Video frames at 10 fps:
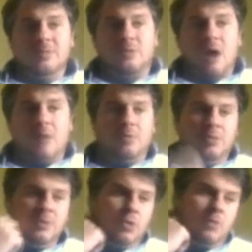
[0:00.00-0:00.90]

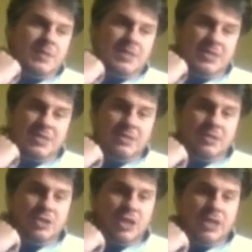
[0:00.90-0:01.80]
probably more
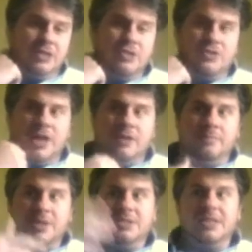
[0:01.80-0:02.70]
resistant to change
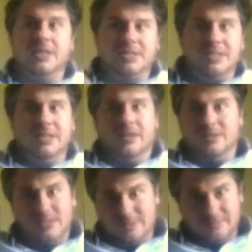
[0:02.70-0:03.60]
than PTSD
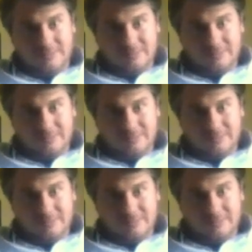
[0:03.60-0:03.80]
is.